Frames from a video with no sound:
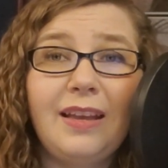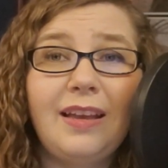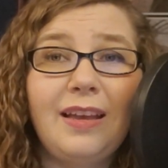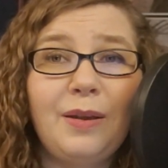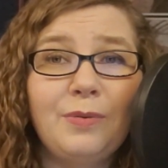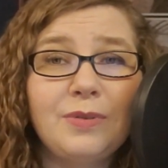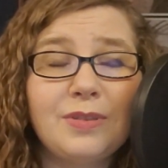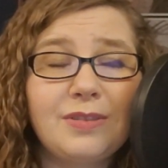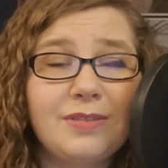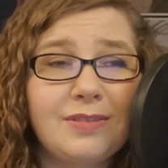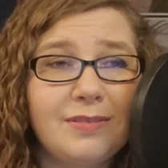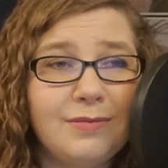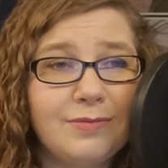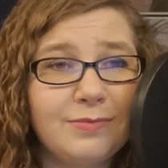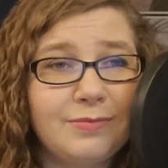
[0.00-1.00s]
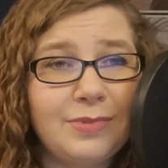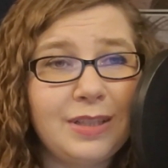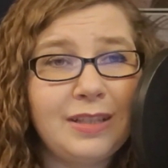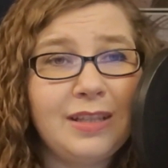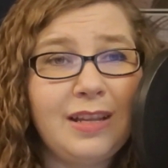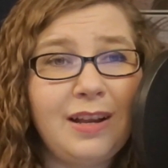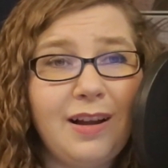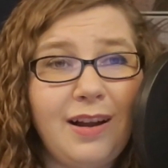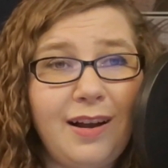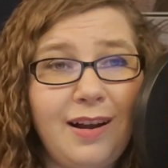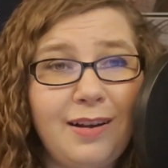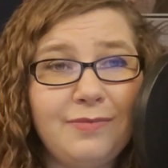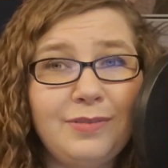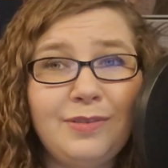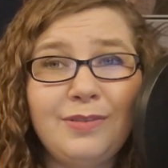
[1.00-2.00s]
It was really
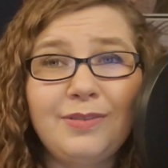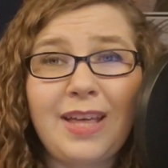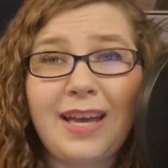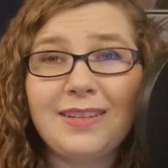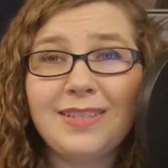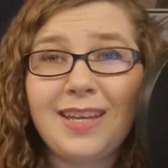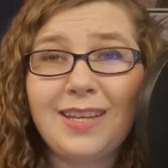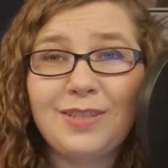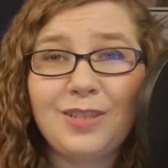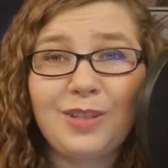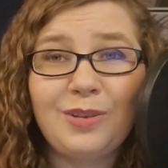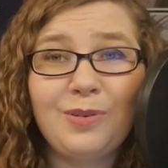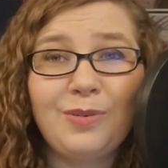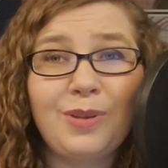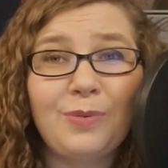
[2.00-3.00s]
awful that day too.